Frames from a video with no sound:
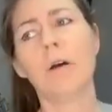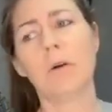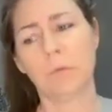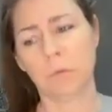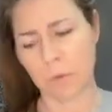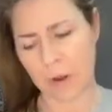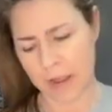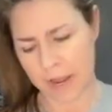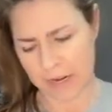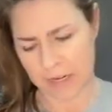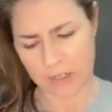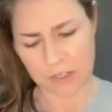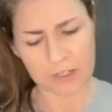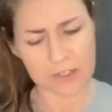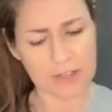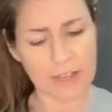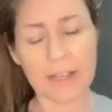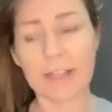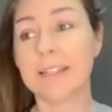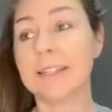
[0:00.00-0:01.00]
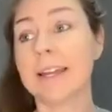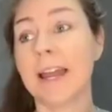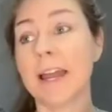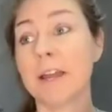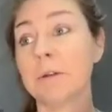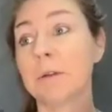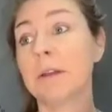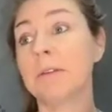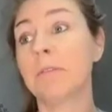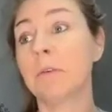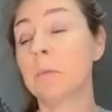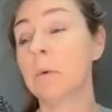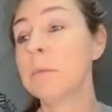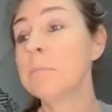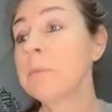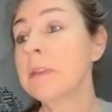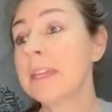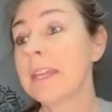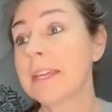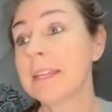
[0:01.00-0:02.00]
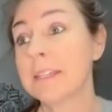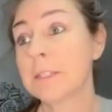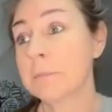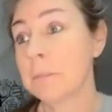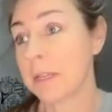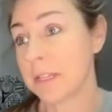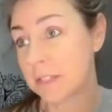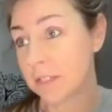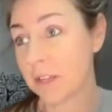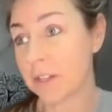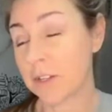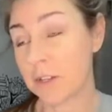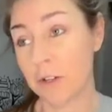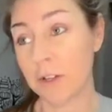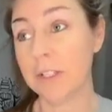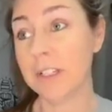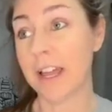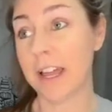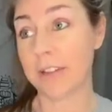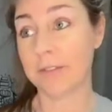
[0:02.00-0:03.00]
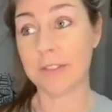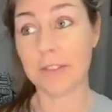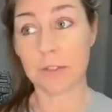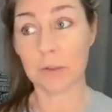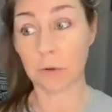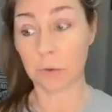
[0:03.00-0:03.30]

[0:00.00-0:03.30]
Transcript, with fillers: Oh, right. Just like Diary of a Wimpy Kid is based on your life